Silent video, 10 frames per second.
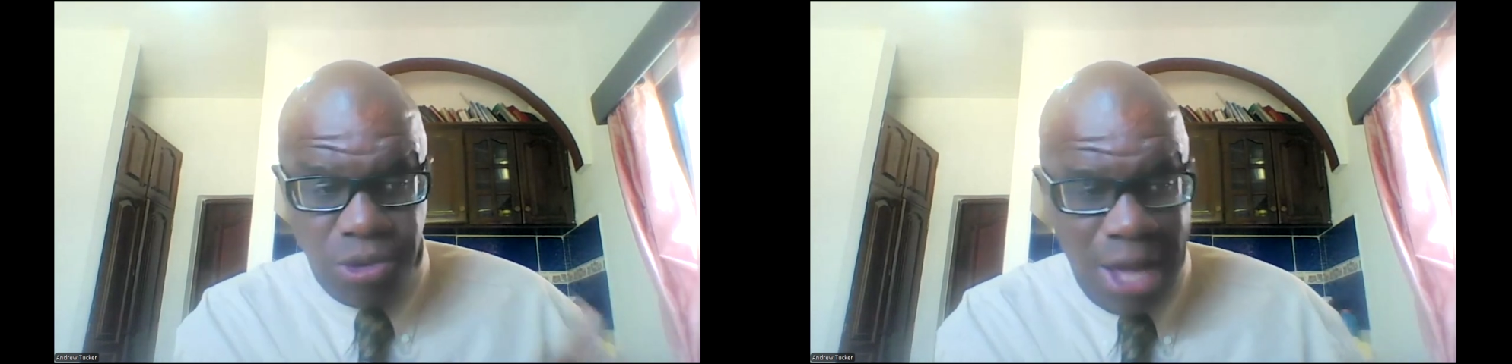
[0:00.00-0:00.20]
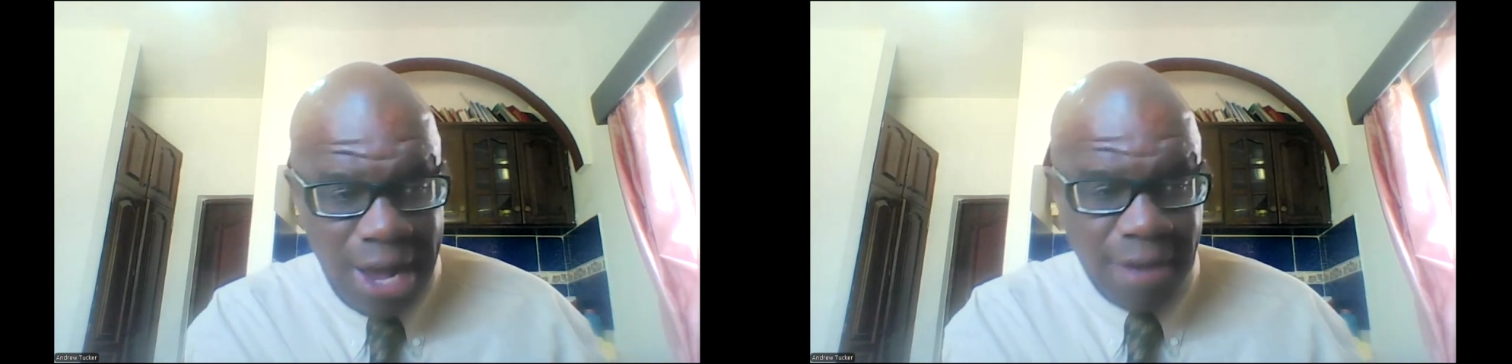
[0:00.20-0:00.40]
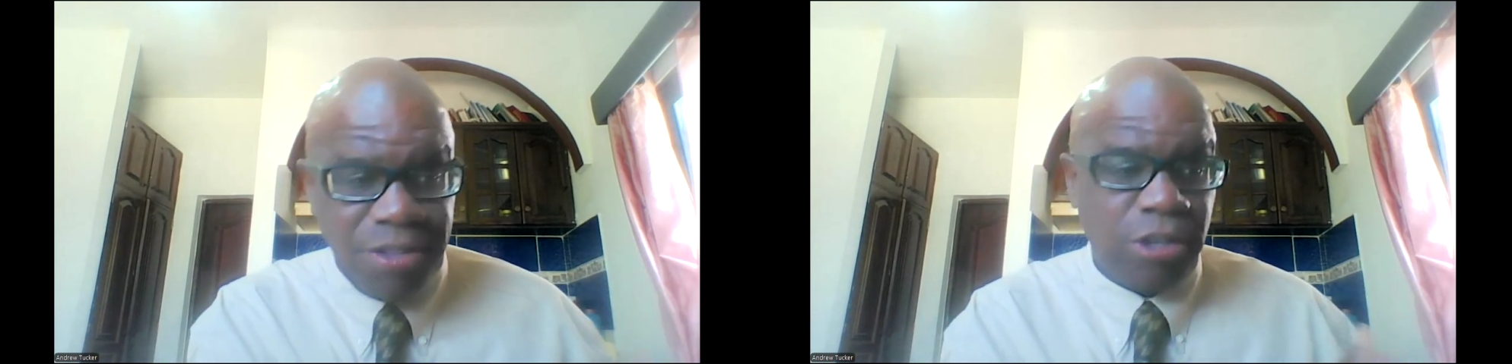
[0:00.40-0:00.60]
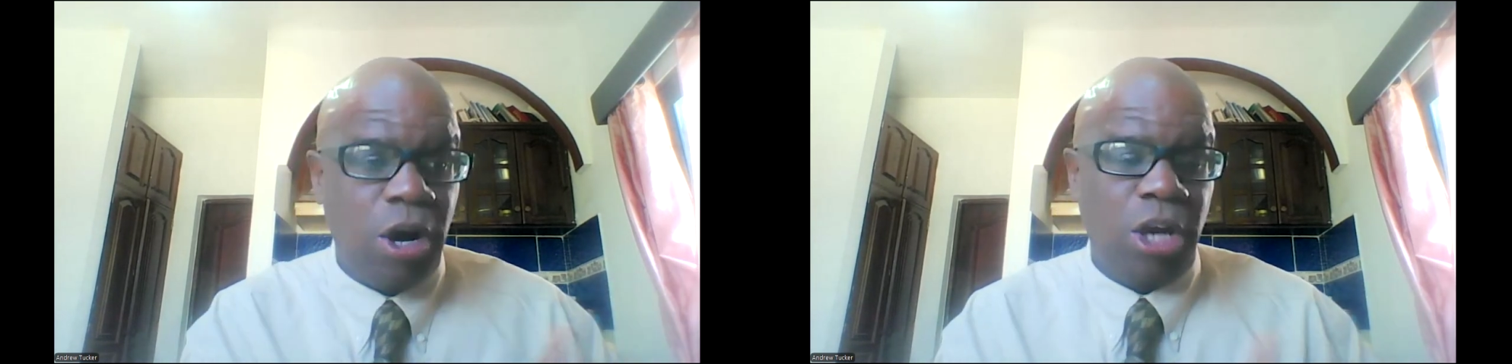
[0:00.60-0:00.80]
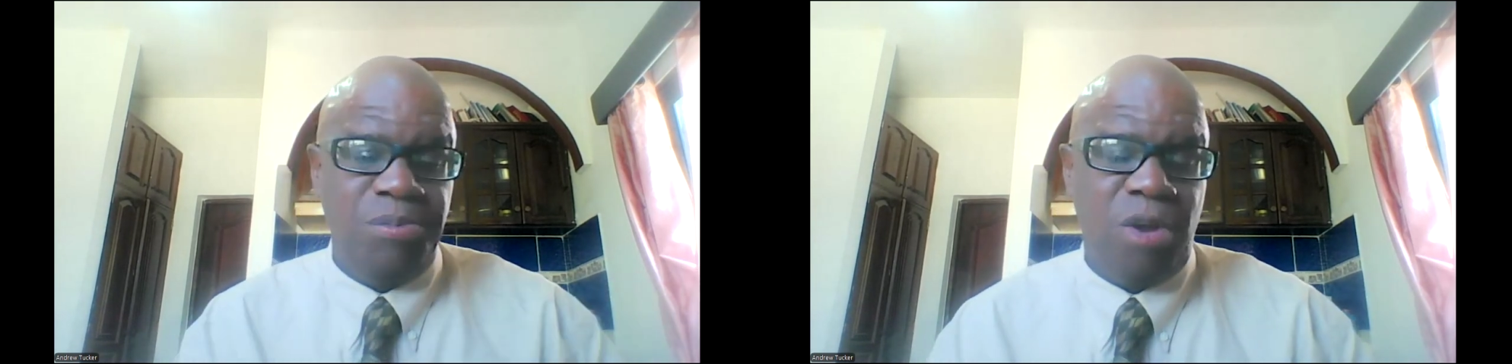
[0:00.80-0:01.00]
you have the
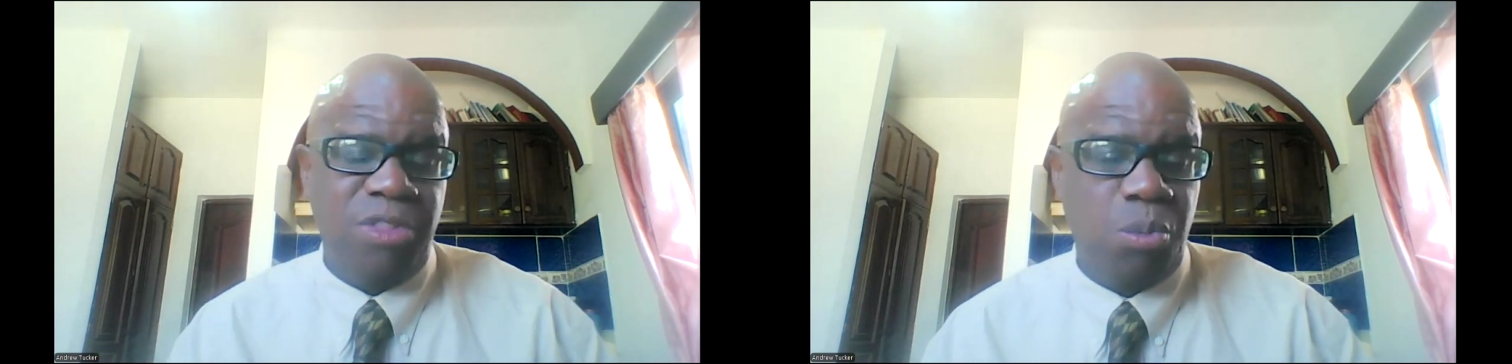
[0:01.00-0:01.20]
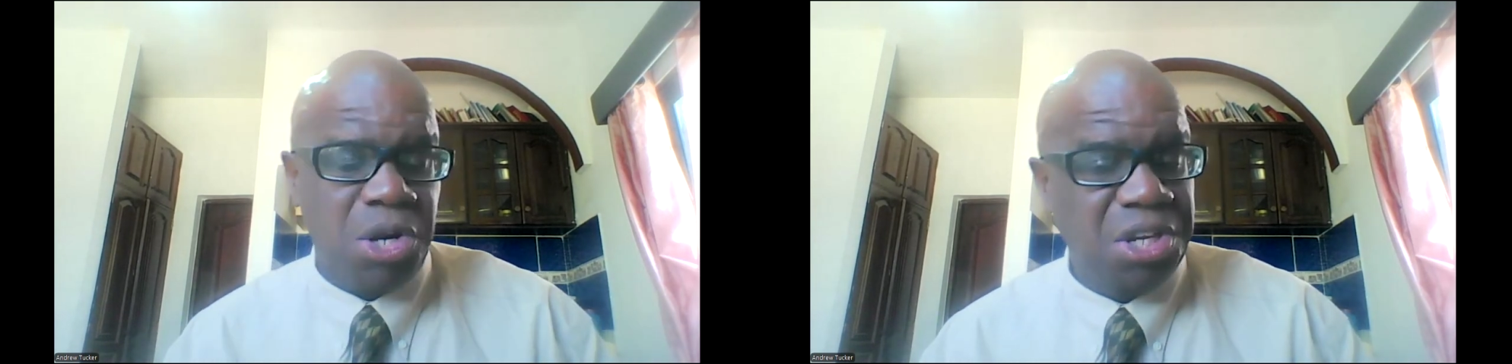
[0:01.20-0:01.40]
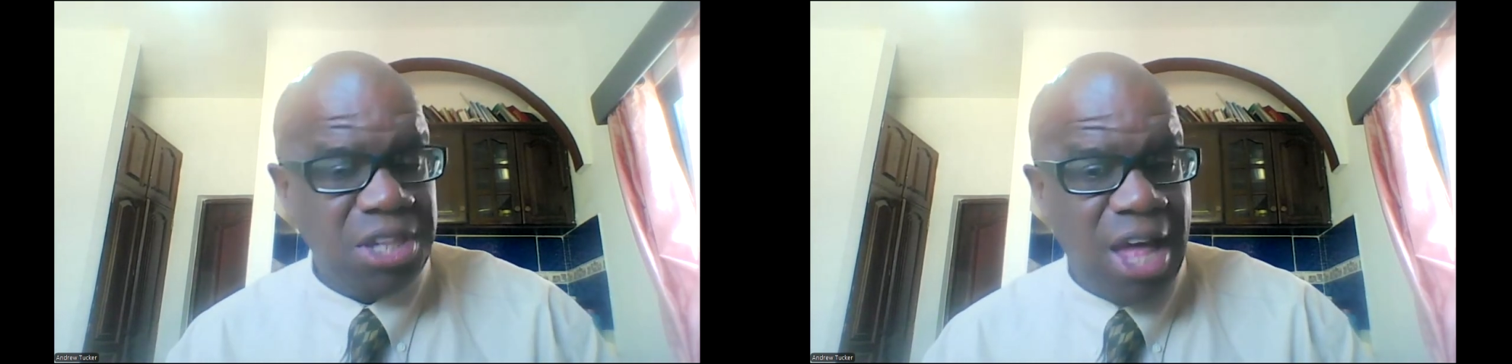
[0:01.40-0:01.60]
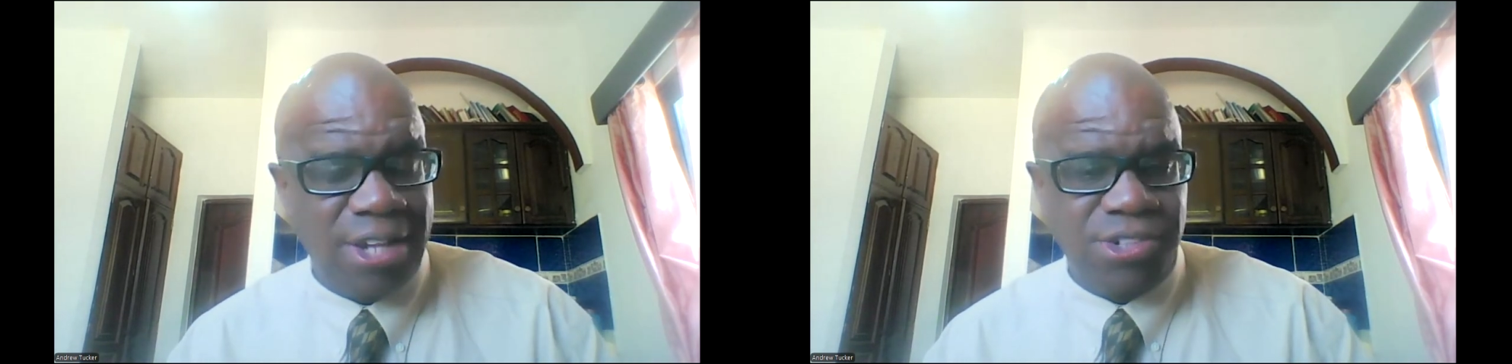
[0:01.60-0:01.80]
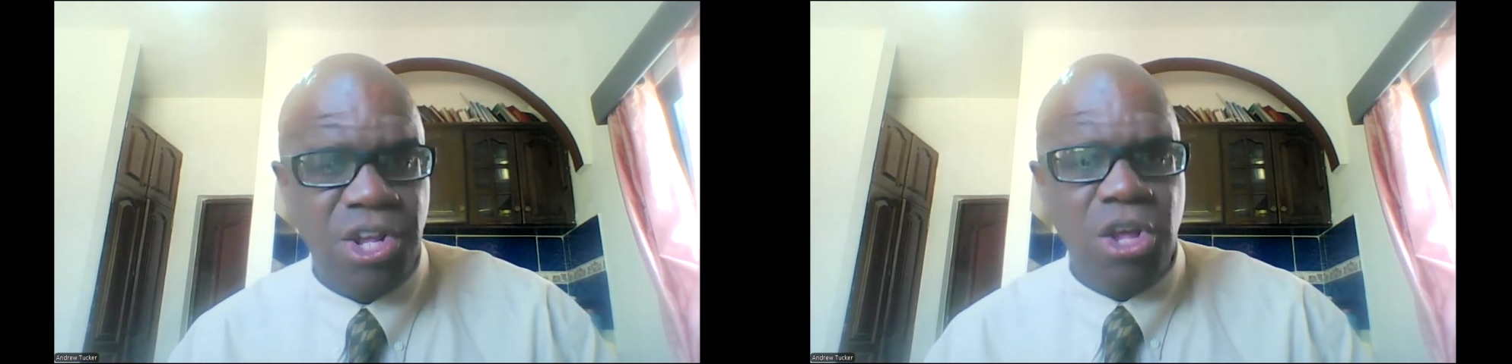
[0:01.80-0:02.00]
economy of the working
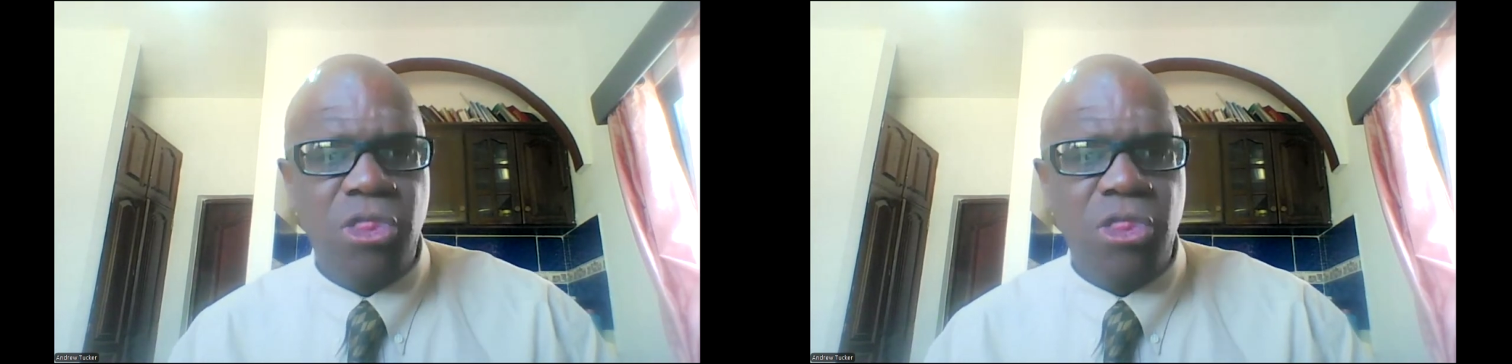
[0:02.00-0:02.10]
class,